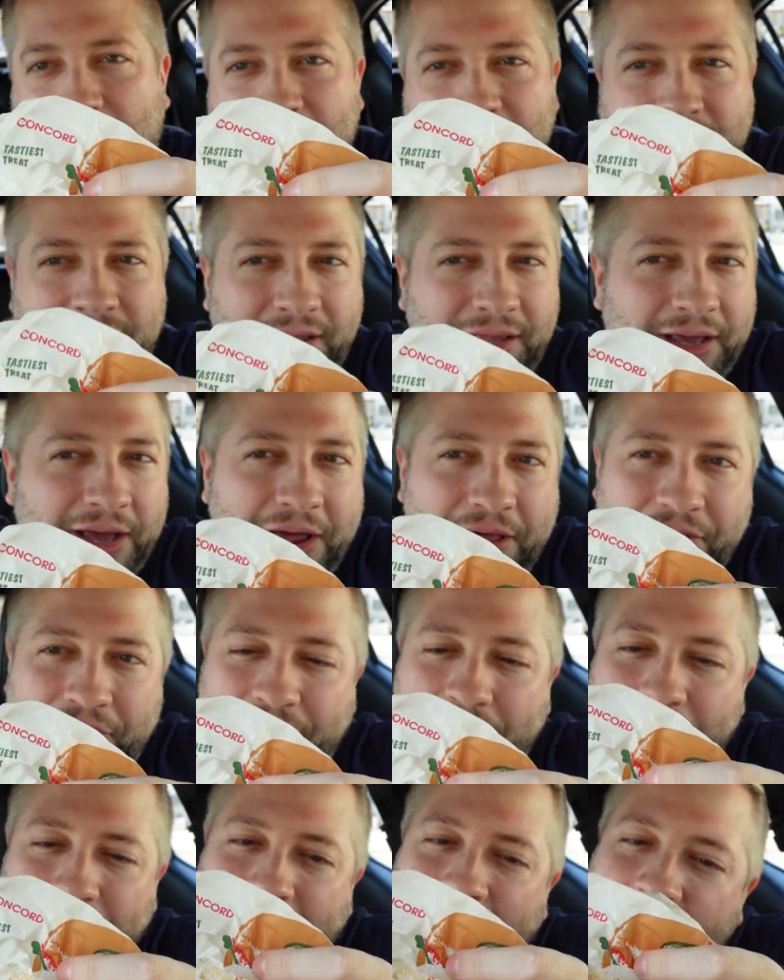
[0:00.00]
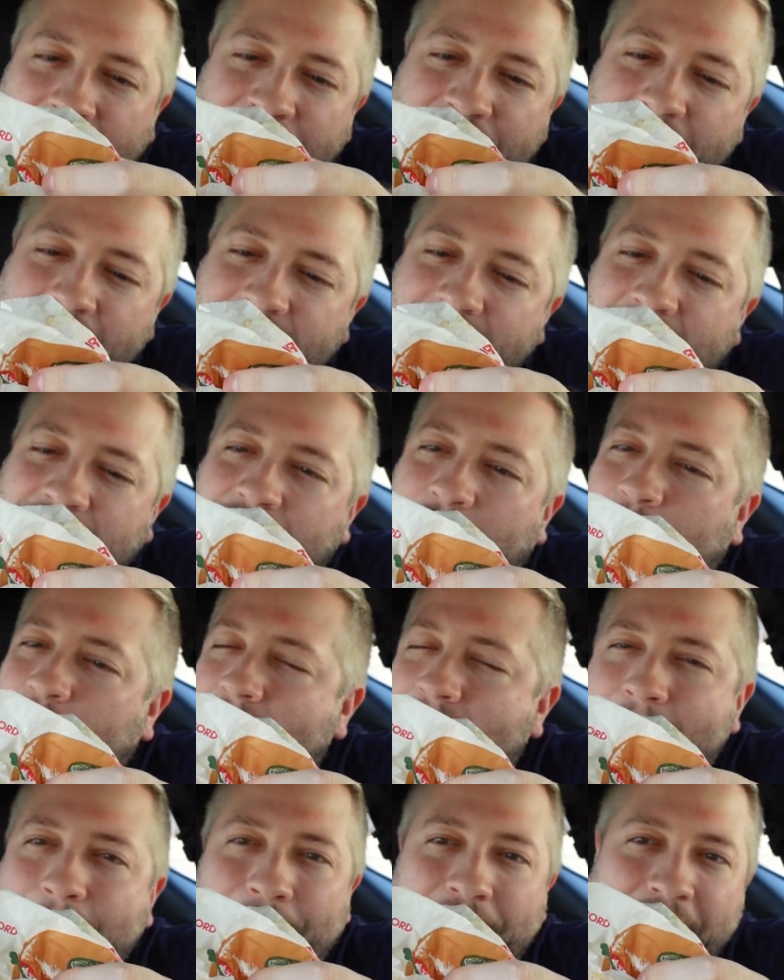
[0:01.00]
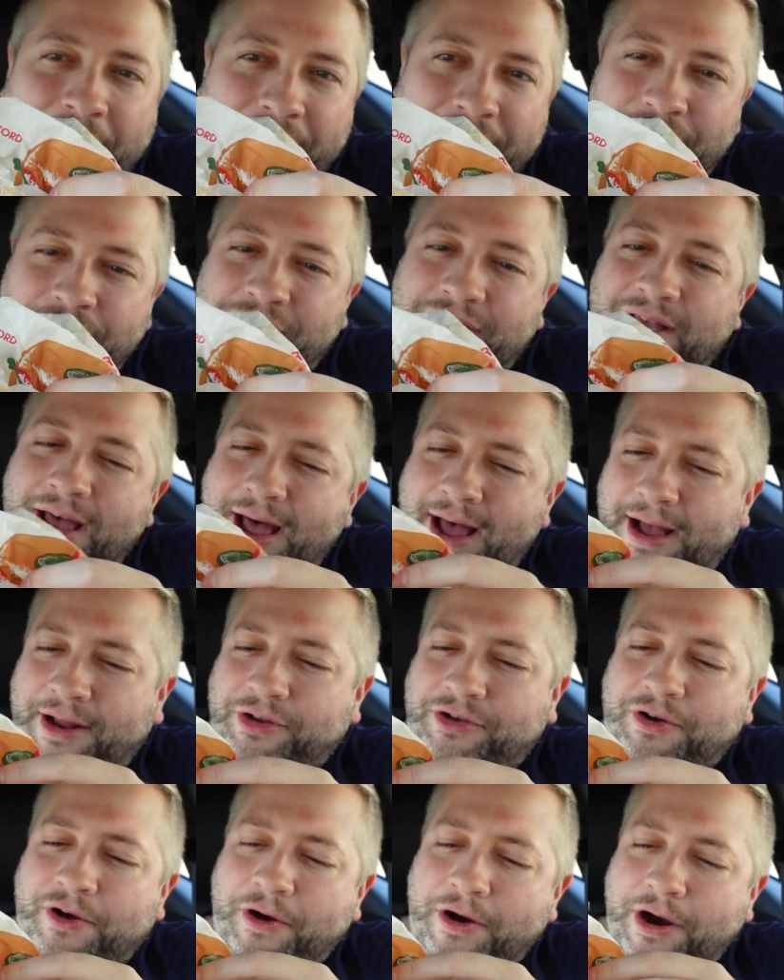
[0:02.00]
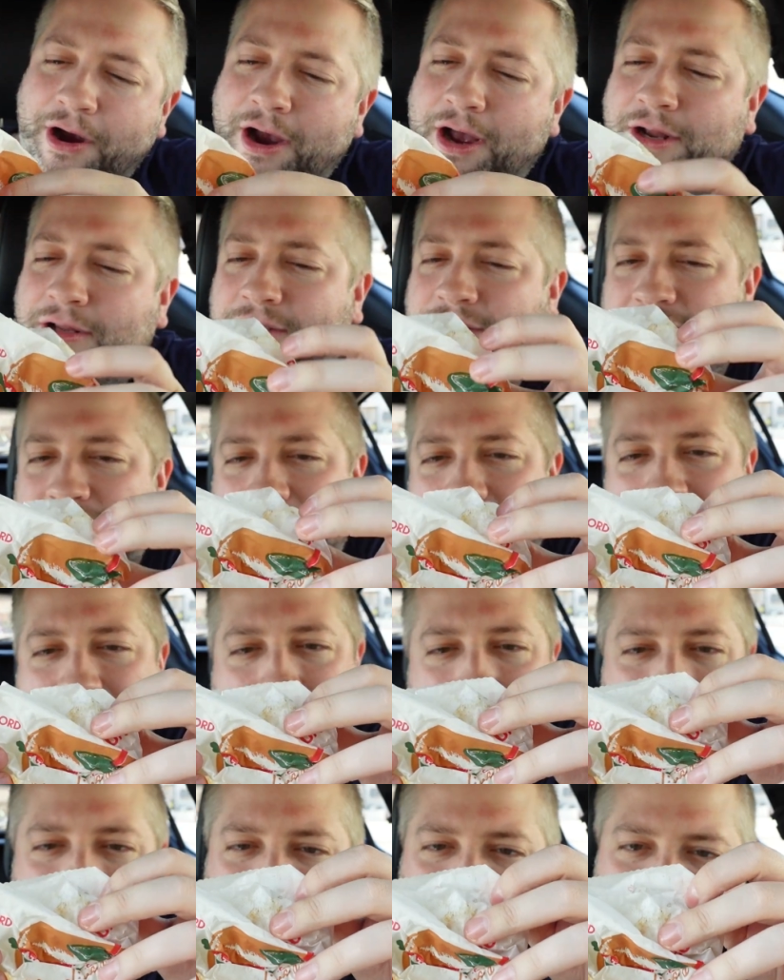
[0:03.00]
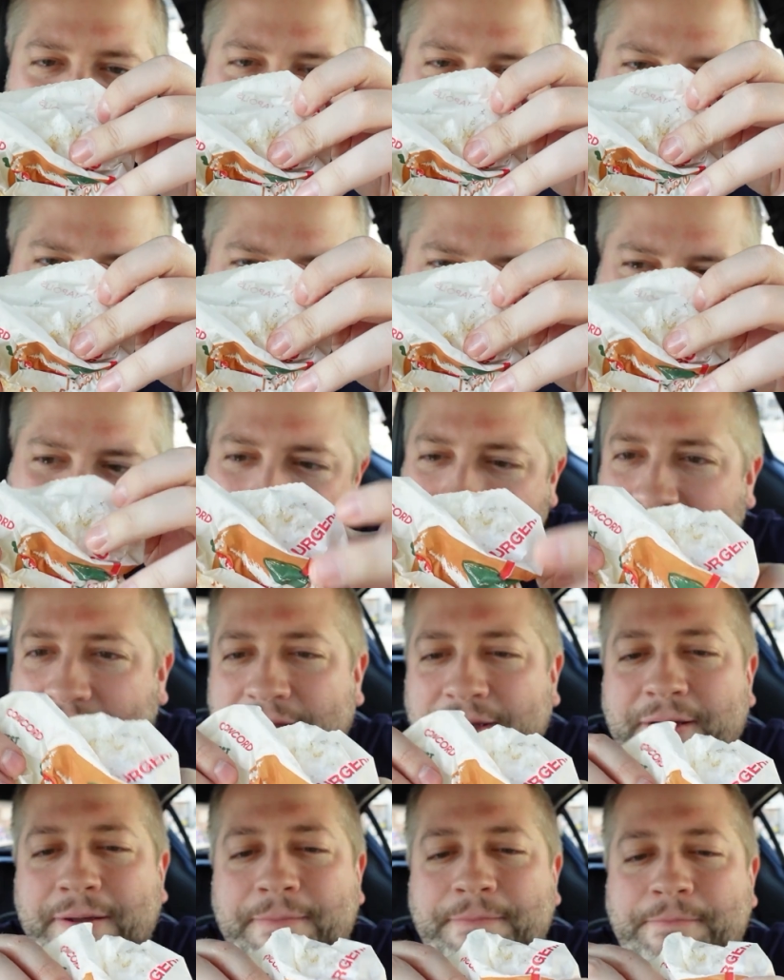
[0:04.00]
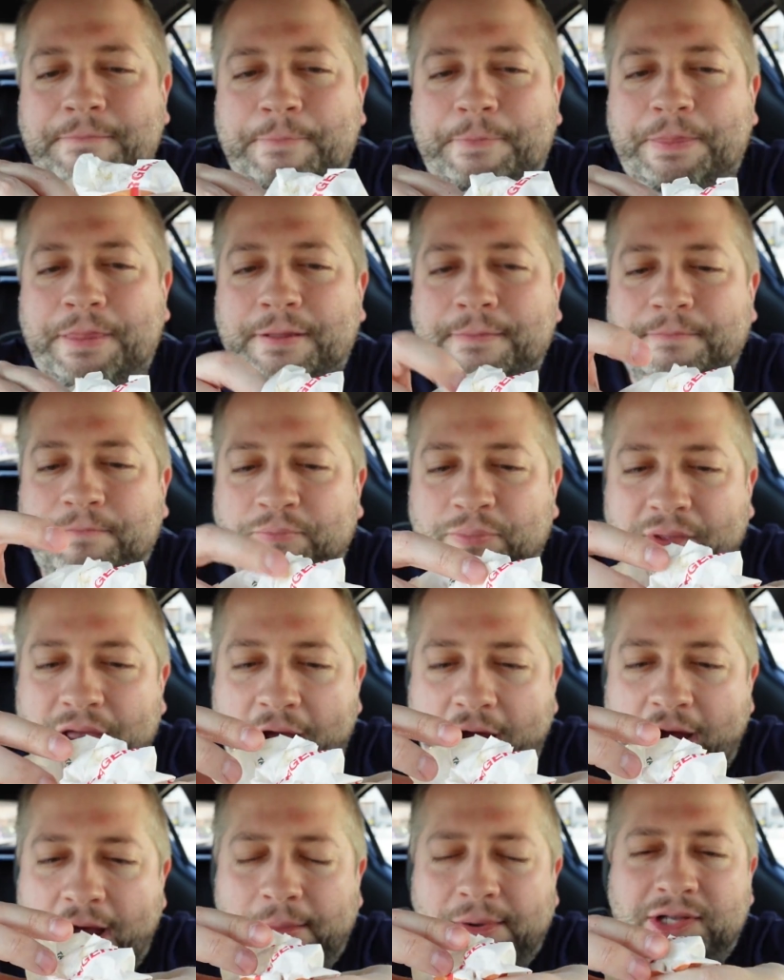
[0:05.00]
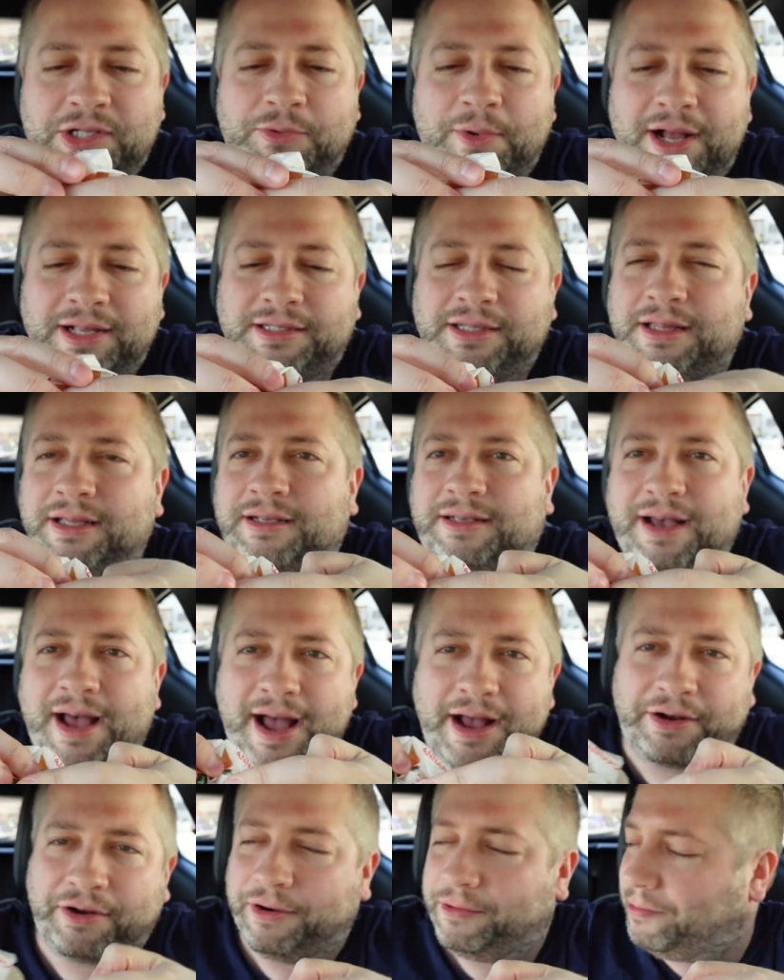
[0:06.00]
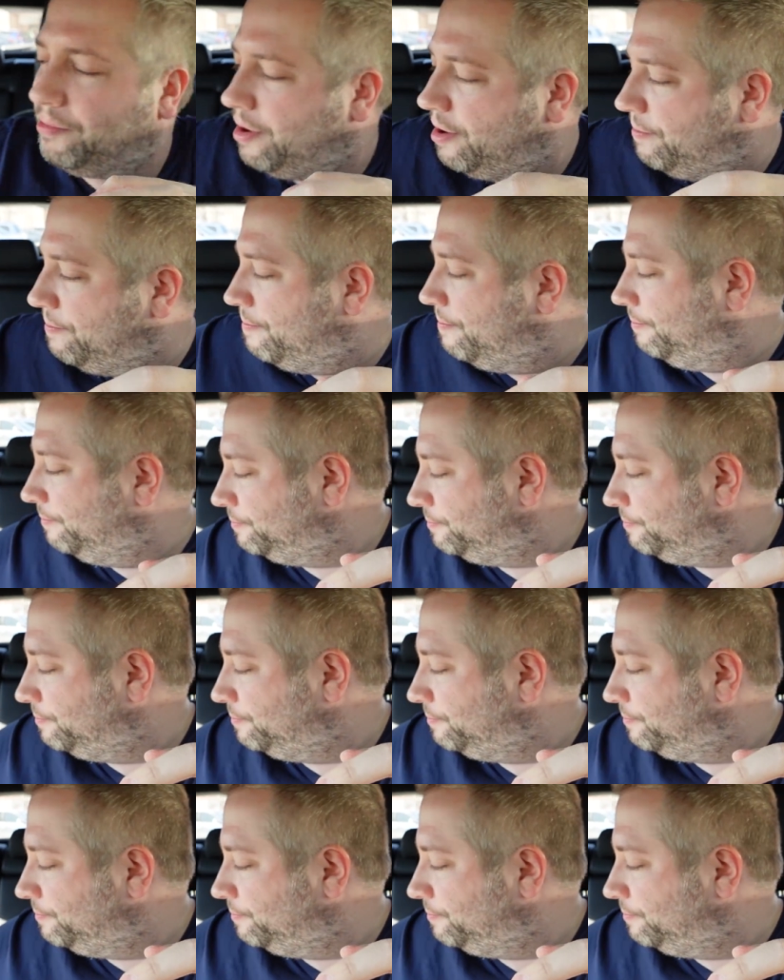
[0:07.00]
See, they got their locations on the wrapper. There's Concord, Kannapolis. I almost went to the Concord one.